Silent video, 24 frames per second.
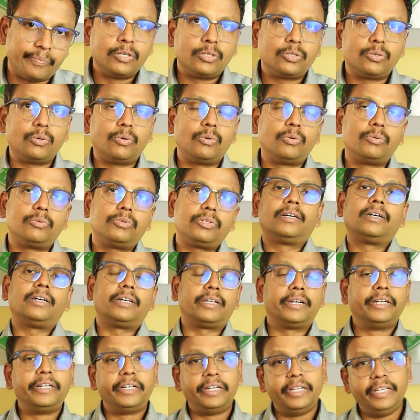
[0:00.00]
So
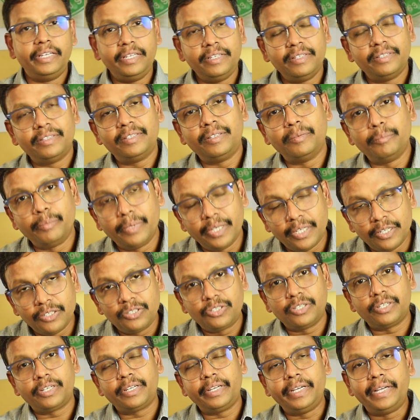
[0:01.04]
currently the
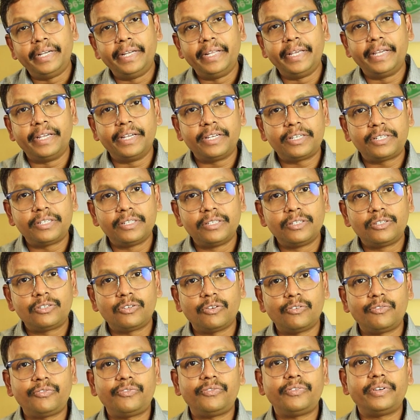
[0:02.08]
major indications
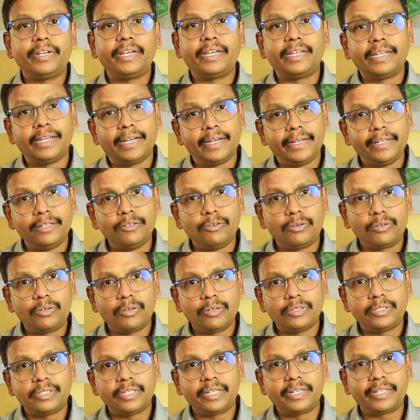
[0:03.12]
of an
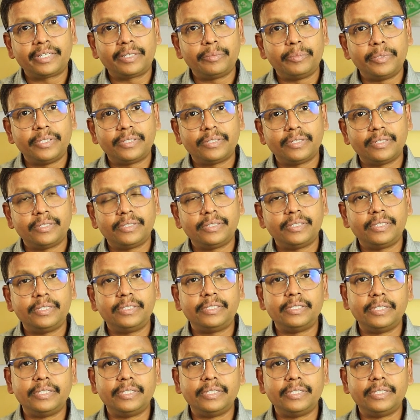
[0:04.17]
adenotonsillectomy surgeries